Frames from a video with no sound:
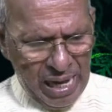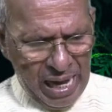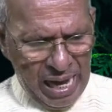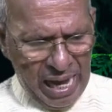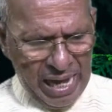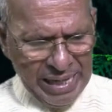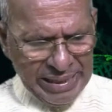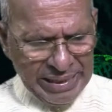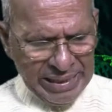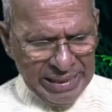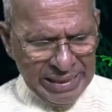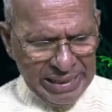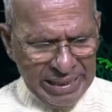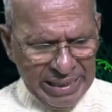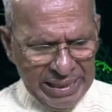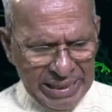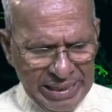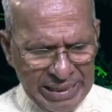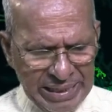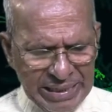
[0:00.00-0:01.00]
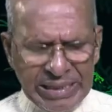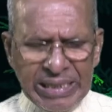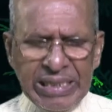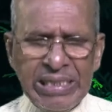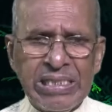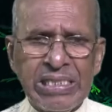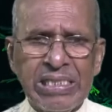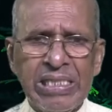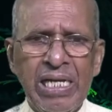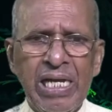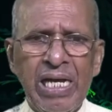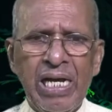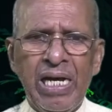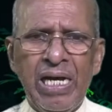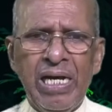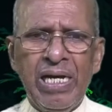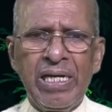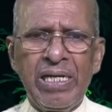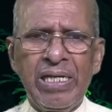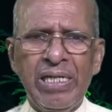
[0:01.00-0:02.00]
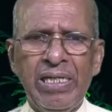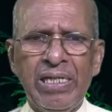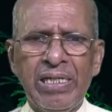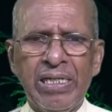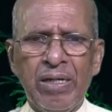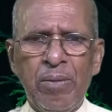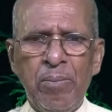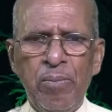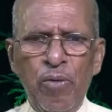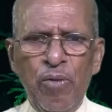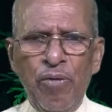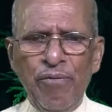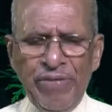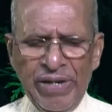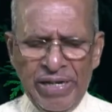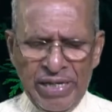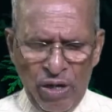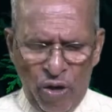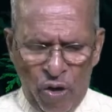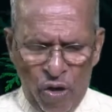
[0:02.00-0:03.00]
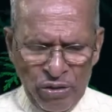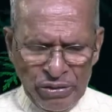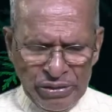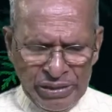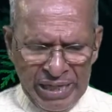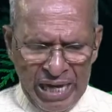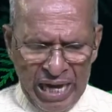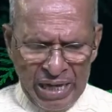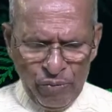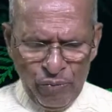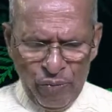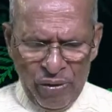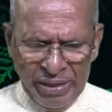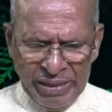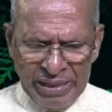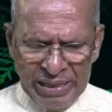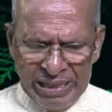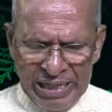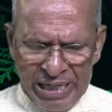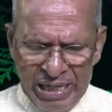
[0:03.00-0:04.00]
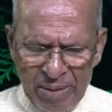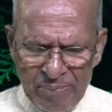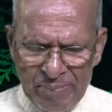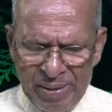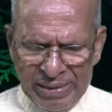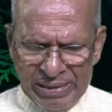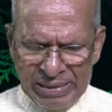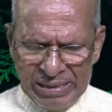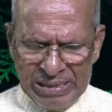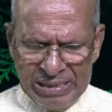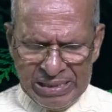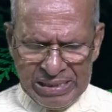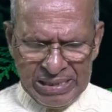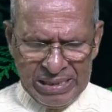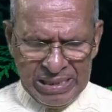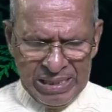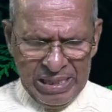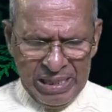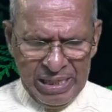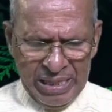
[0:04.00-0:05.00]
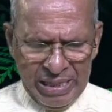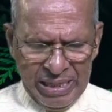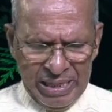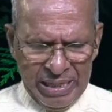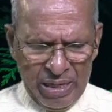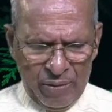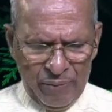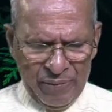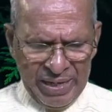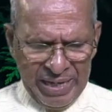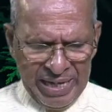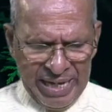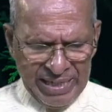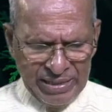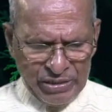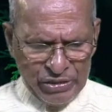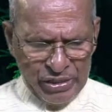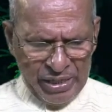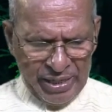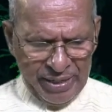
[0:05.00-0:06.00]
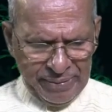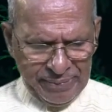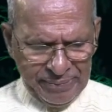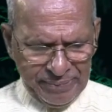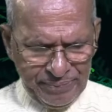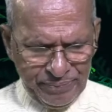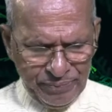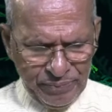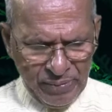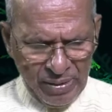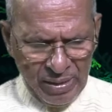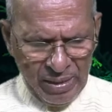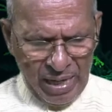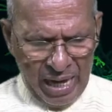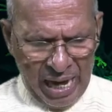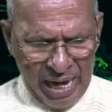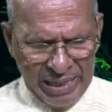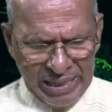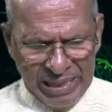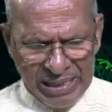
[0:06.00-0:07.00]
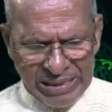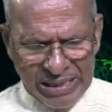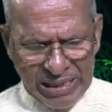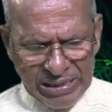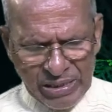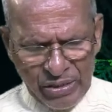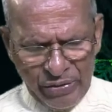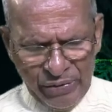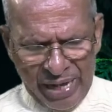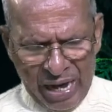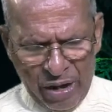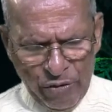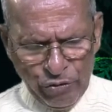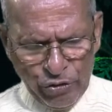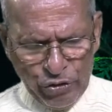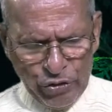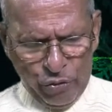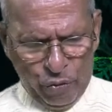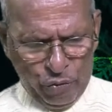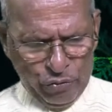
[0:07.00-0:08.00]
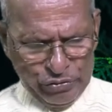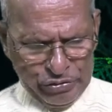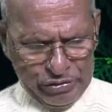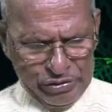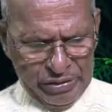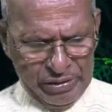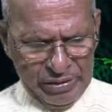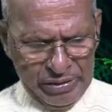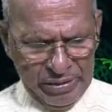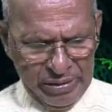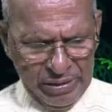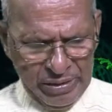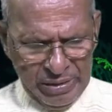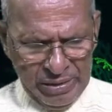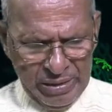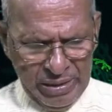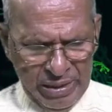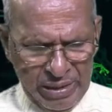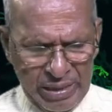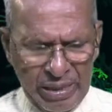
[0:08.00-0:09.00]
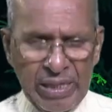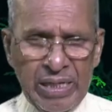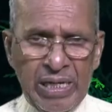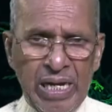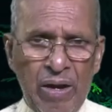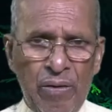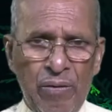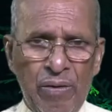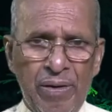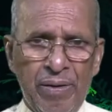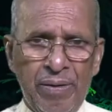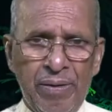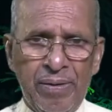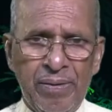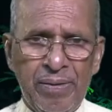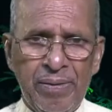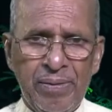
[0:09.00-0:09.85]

And it is removing all the unwanted elements in our nature, unnecessary outgrowth in our